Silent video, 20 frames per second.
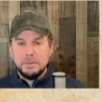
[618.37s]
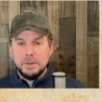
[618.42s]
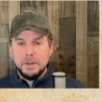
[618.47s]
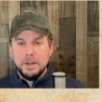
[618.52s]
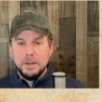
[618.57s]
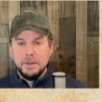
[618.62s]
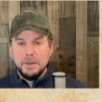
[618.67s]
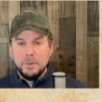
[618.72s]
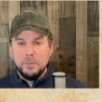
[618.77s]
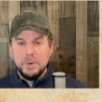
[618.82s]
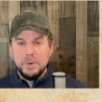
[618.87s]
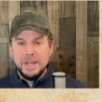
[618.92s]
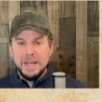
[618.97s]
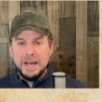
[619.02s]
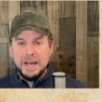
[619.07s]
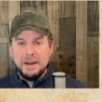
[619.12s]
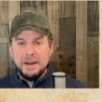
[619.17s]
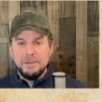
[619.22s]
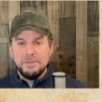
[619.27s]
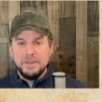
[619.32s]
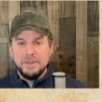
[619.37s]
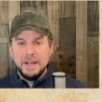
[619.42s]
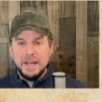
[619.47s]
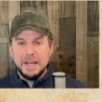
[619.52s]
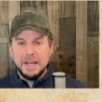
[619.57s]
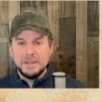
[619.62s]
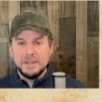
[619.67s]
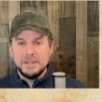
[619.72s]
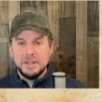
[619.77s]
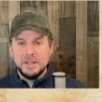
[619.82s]
Then we have
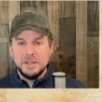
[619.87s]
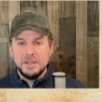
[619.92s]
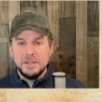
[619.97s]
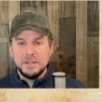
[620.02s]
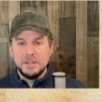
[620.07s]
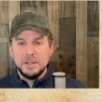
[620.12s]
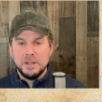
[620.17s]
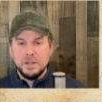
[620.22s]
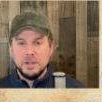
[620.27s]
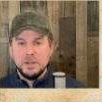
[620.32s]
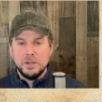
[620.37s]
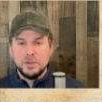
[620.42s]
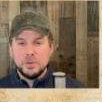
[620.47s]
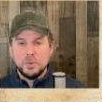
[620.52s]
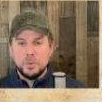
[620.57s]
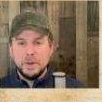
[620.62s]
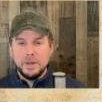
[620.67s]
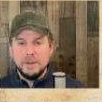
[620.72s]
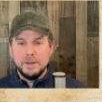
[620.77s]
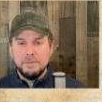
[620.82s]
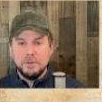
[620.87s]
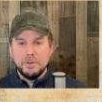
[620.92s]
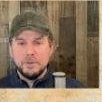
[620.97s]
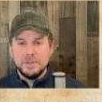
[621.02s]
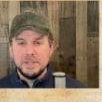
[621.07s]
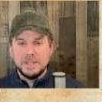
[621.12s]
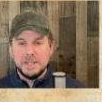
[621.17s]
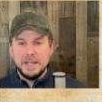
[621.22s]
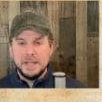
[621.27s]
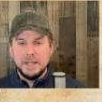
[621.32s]
Exodus 20,
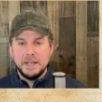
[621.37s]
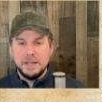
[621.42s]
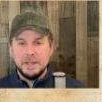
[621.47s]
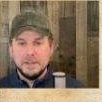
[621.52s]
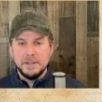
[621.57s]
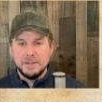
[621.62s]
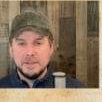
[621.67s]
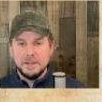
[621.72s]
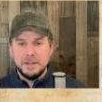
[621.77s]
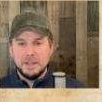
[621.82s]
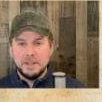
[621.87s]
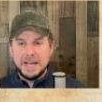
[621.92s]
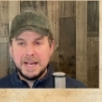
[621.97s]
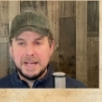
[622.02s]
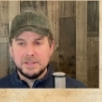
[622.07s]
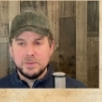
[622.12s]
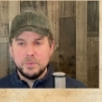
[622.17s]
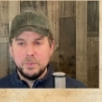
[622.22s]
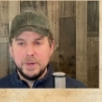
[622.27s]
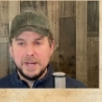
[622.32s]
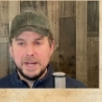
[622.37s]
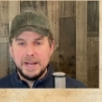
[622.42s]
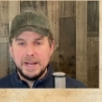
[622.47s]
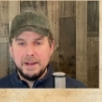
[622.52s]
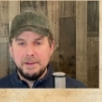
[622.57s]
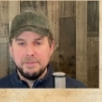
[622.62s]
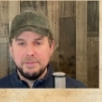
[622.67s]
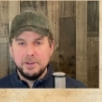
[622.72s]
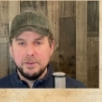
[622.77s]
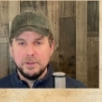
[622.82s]
verse 10 is the last one I
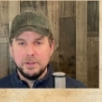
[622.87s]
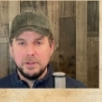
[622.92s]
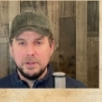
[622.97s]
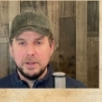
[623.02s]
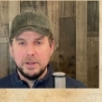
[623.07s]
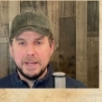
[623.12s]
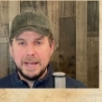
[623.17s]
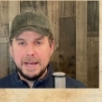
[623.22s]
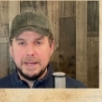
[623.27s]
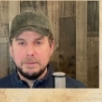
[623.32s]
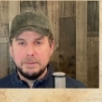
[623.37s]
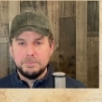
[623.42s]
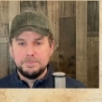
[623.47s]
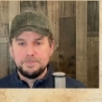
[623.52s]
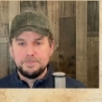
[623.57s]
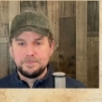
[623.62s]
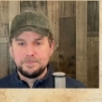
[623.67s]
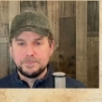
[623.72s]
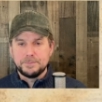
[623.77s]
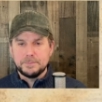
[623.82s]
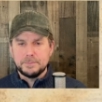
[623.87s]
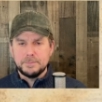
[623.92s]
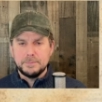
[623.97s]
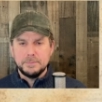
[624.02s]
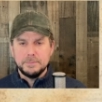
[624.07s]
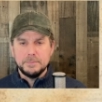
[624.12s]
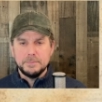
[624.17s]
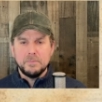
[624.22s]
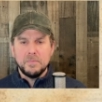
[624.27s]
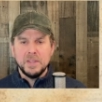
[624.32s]
have here to look at.
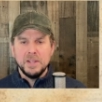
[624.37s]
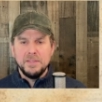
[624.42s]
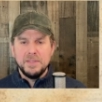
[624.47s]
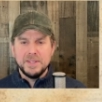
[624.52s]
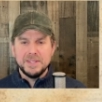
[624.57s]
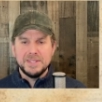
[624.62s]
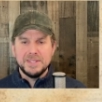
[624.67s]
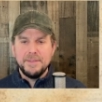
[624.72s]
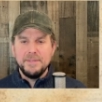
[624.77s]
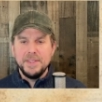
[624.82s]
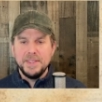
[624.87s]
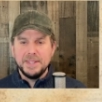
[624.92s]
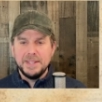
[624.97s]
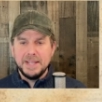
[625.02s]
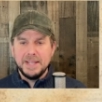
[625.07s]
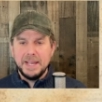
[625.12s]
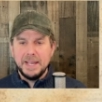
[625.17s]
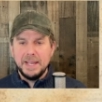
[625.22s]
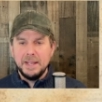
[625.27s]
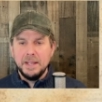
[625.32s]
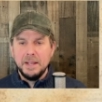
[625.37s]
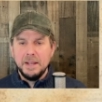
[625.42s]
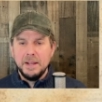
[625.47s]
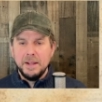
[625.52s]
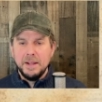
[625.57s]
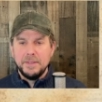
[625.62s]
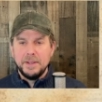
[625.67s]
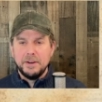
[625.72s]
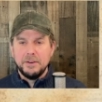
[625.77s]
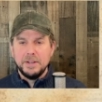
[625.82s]
The seventh day
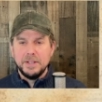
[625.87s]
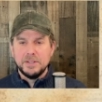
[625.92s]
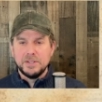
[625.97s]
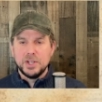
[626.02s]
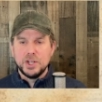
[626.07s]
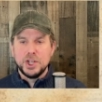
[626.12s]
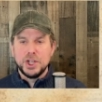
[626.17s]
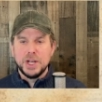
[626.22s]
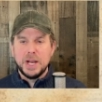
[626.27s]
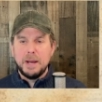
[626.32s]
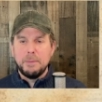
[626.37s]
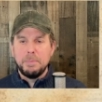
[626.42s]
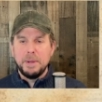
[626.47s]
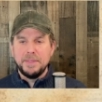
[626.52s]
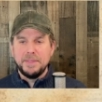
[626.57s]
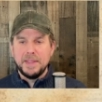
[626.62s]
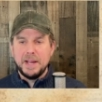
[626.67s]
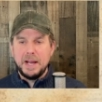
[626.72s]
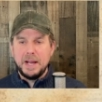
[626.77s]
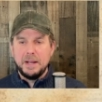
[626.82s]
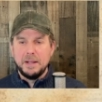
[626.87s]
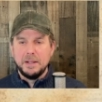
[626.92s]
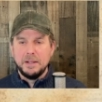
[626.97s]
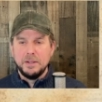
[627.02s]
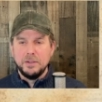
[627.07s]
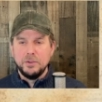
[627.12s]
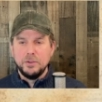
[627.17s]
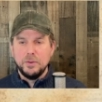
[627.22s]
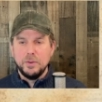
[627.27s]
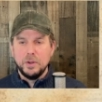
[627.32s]
there is Shabbatah
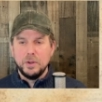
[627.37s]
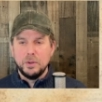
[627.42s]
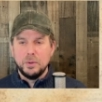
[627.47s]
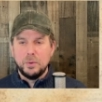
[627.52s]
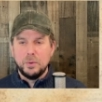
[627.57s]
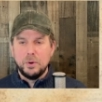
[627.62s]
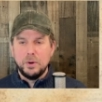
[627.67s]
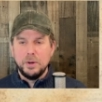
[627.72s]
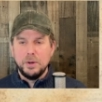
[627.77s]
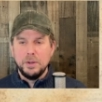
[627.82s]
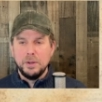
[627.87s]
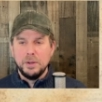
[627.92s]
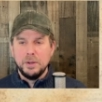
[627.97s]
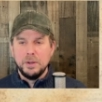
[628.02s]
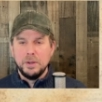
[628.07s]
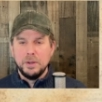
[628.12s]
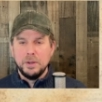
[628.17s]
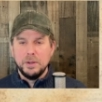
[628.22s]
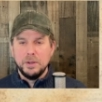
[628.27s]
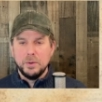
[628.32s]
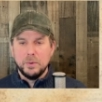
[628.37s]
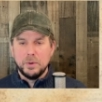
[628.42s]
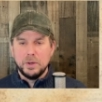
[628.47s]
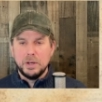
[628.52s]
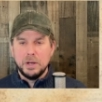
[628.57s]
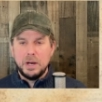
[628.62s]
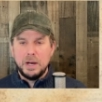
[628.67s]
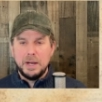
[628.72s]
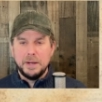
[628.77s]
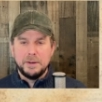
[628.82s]
to the Lord your
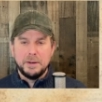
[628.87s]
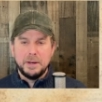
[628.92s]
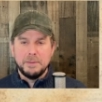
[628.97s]
God.